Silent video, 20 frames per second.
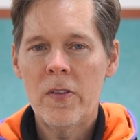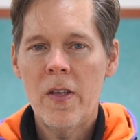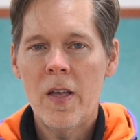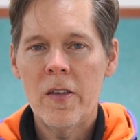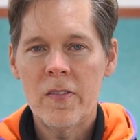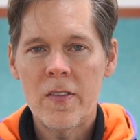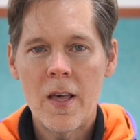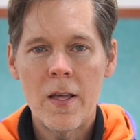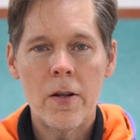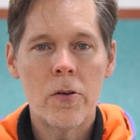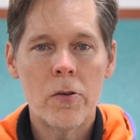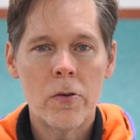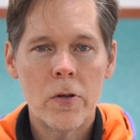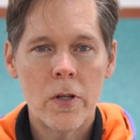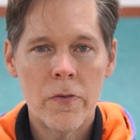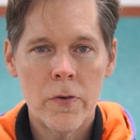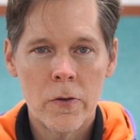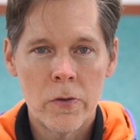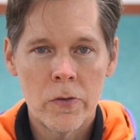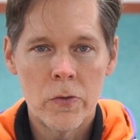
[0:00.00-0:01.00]
test that under
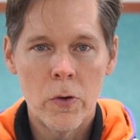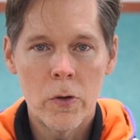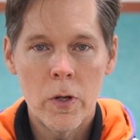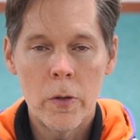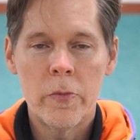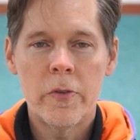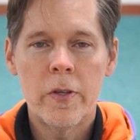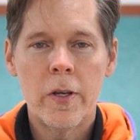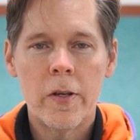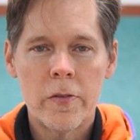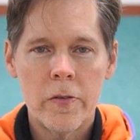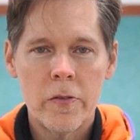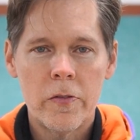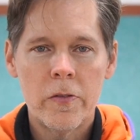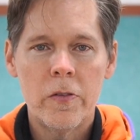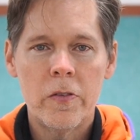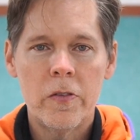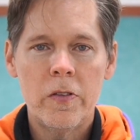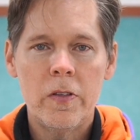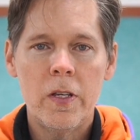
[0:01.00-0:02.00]
different circumstances
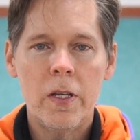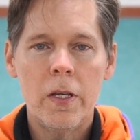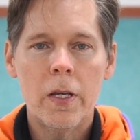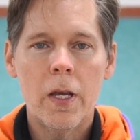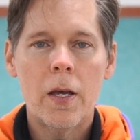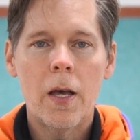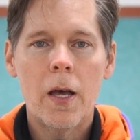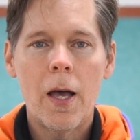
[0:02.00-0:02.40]
to see